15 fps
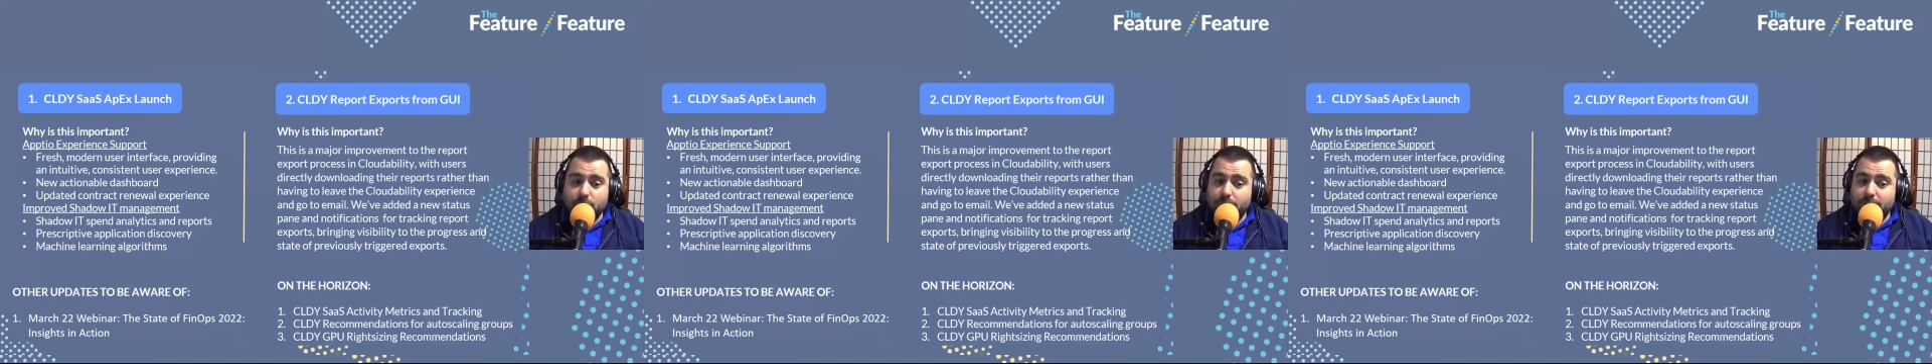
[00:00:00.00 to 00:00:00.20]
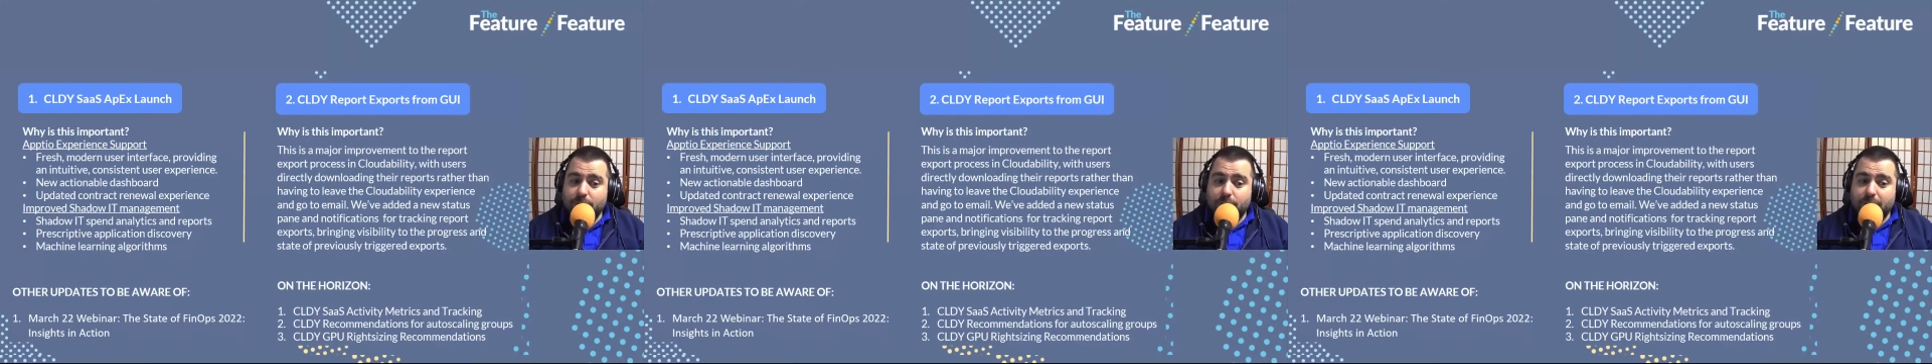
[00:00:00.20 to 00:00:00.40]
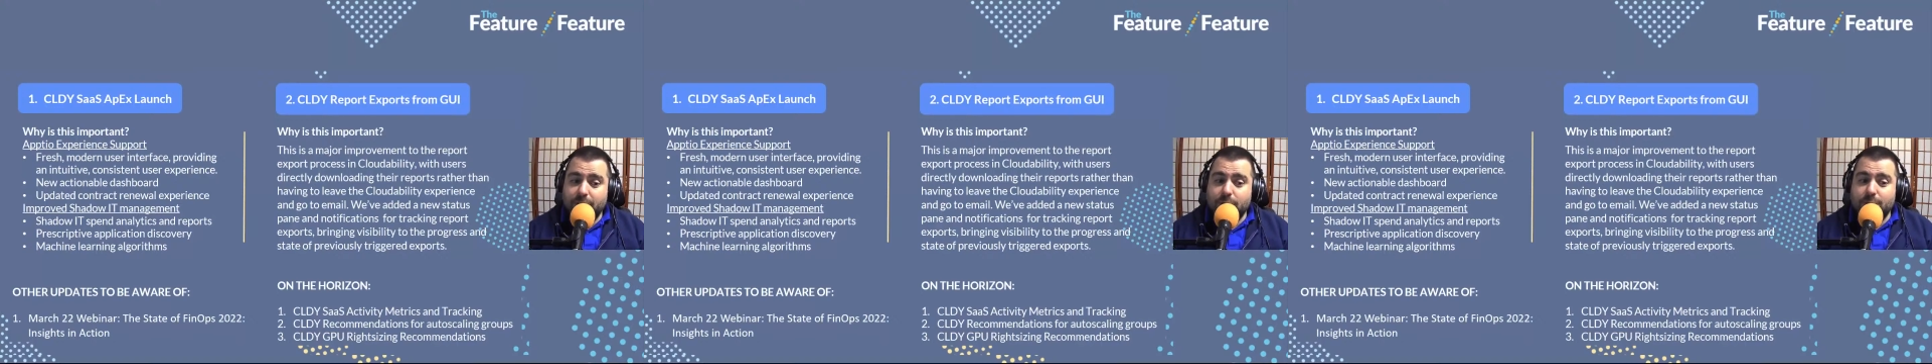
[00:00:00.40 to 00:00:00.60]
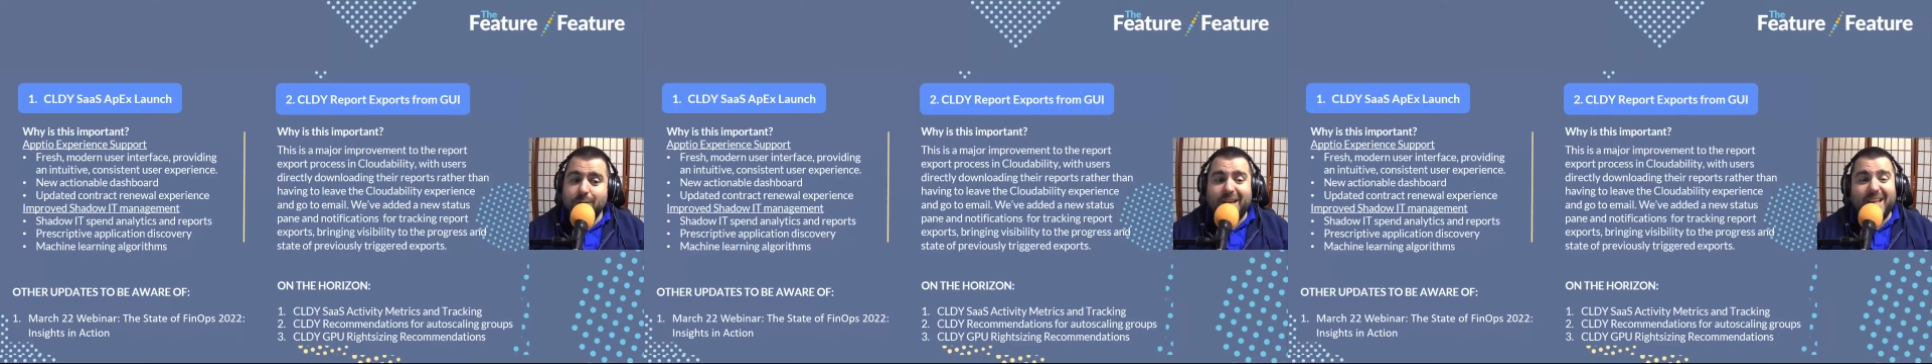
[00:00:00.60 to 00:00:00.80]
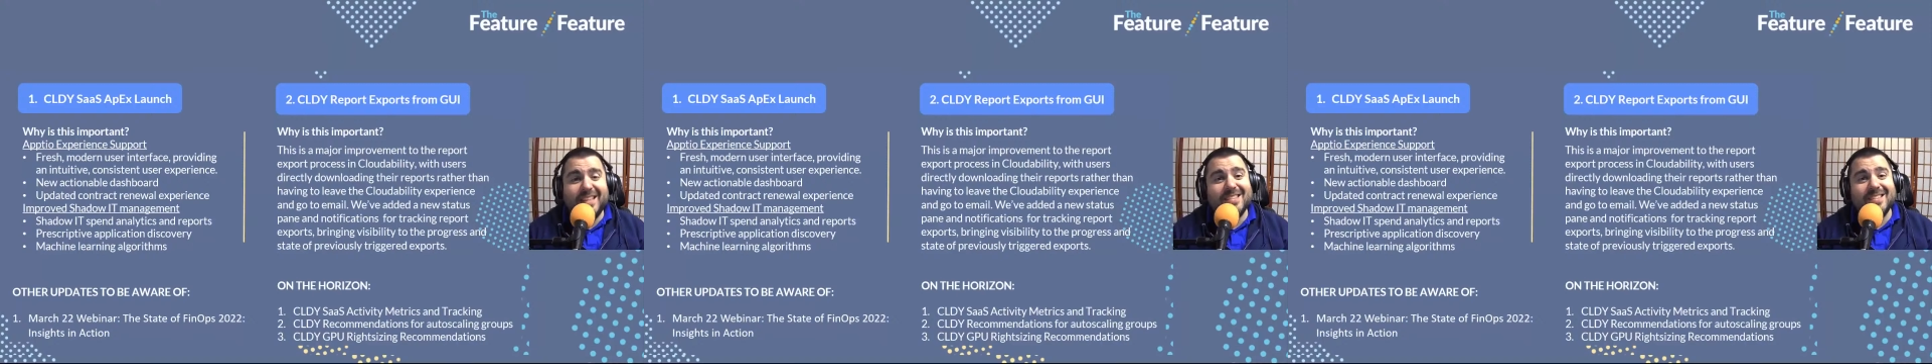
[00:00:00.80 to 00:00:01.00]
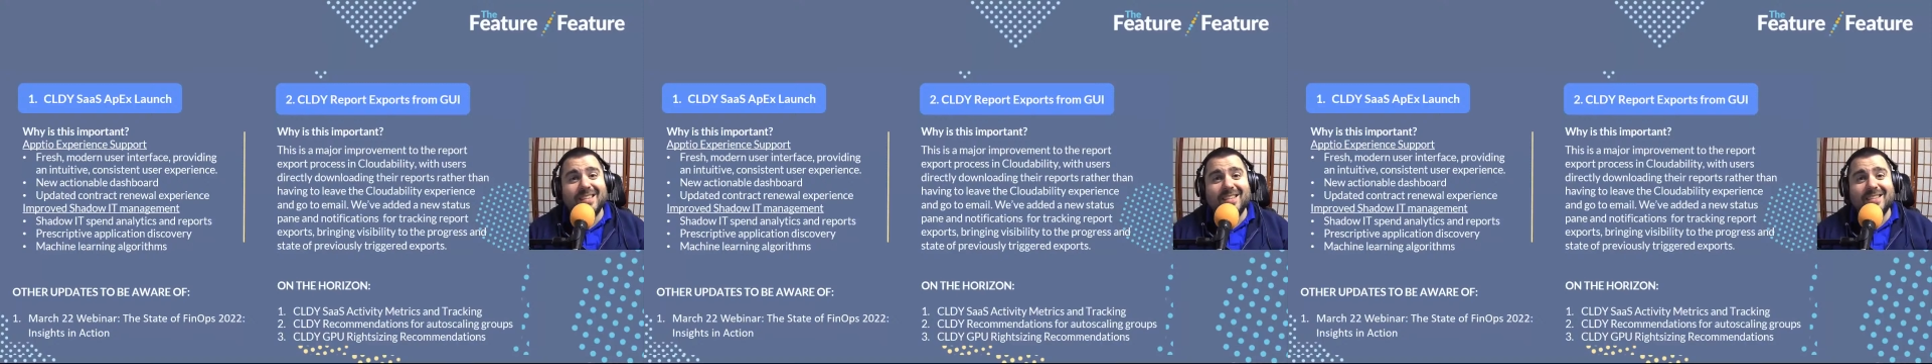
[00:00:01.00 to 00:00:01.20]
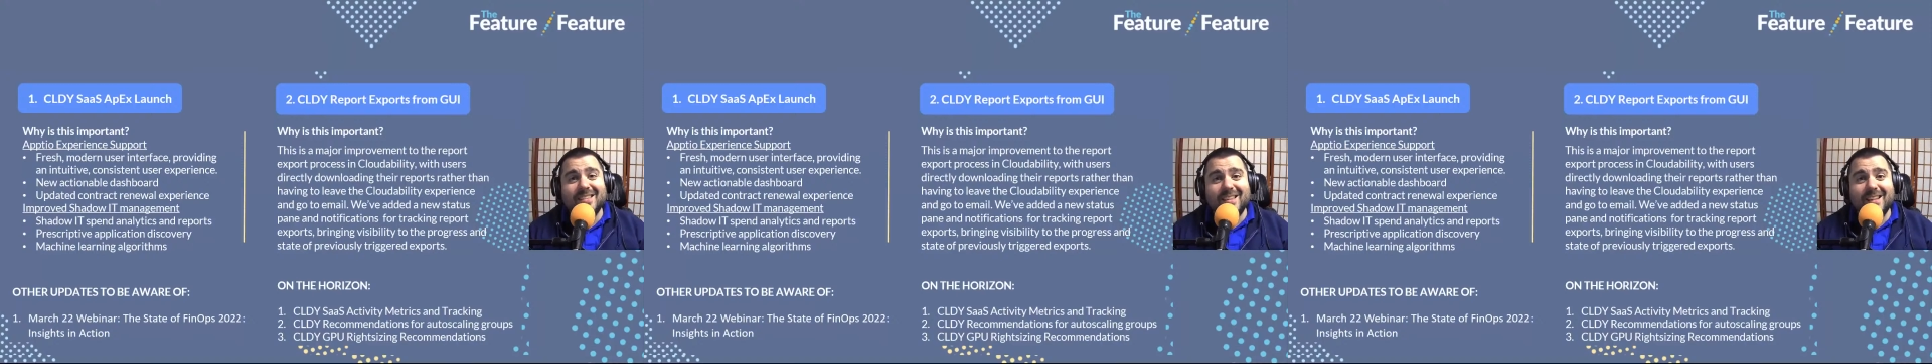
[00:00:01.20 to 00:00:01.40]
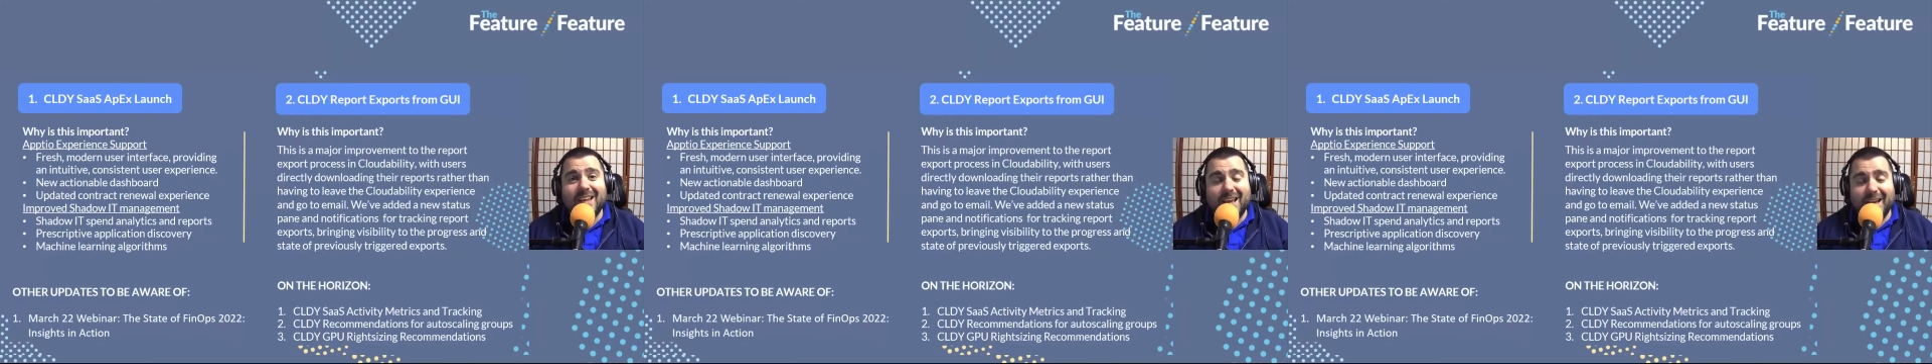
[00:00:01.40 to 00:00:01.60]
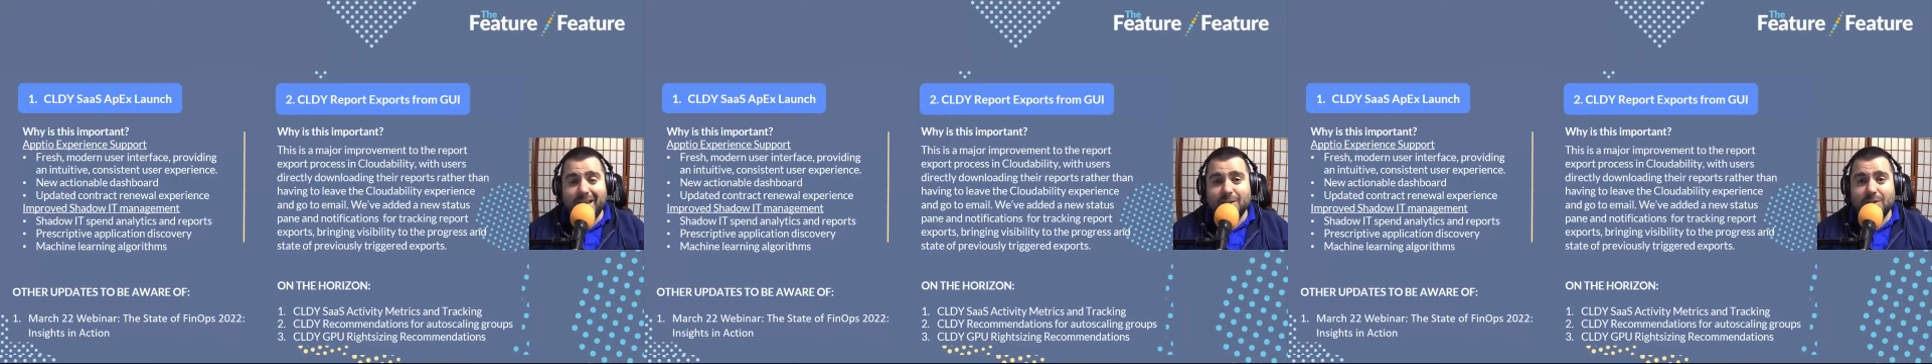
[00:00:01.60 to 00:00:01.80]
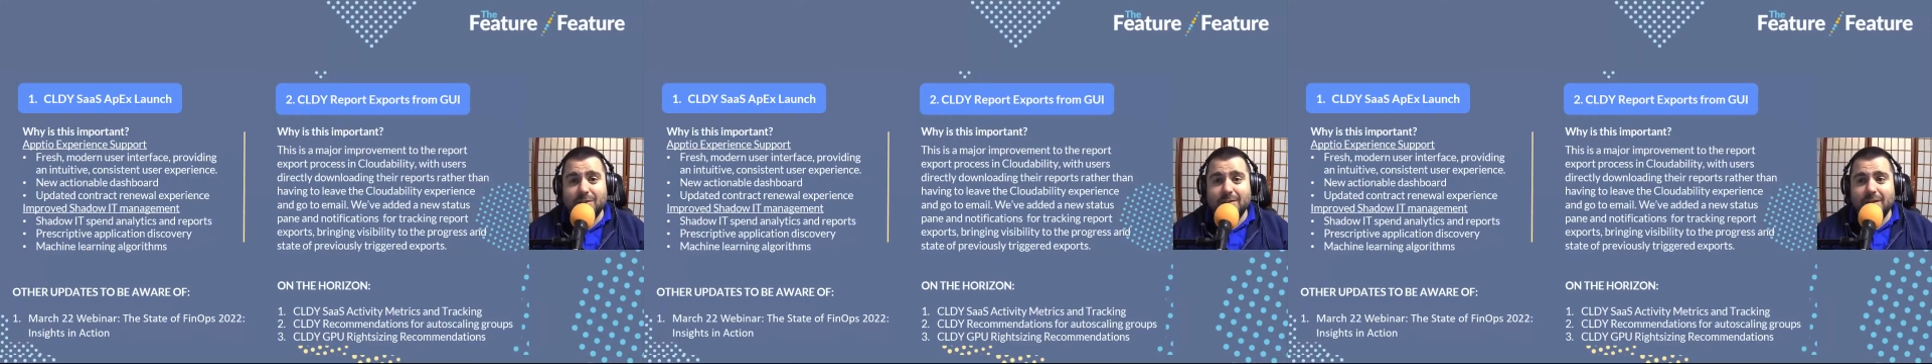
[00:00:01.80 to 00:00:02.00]
2022, Insights and
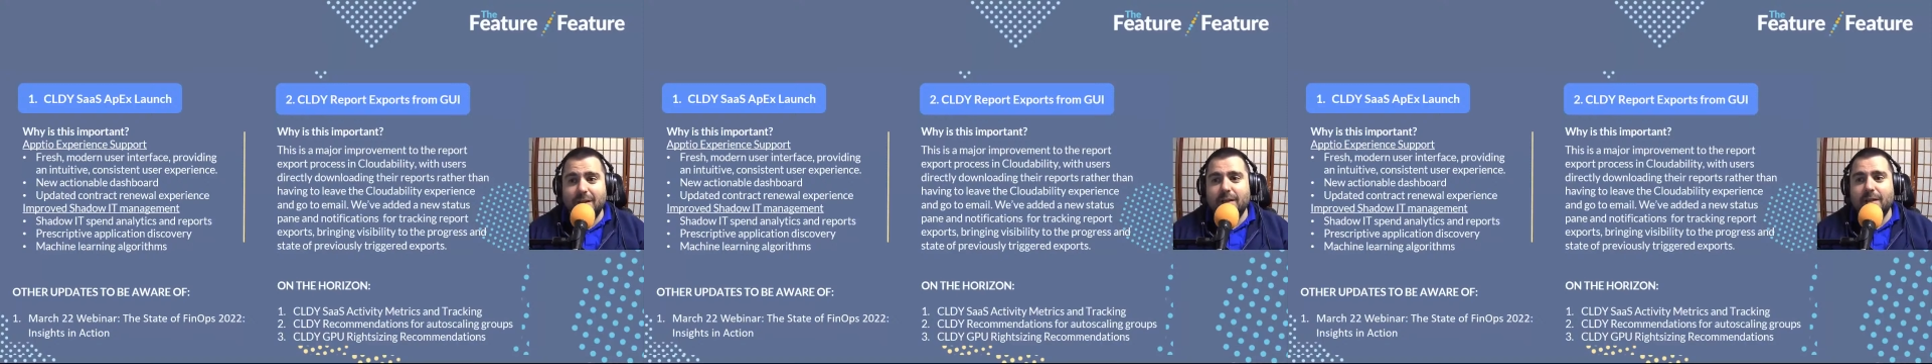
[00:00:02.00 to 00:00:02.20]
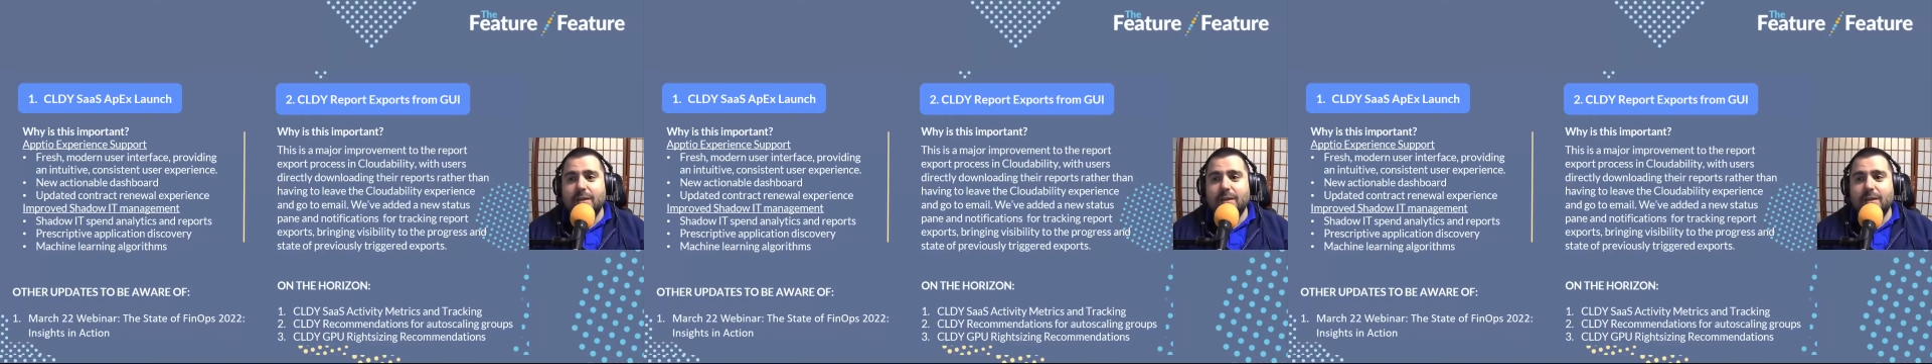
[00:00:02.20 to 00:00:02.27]
Action.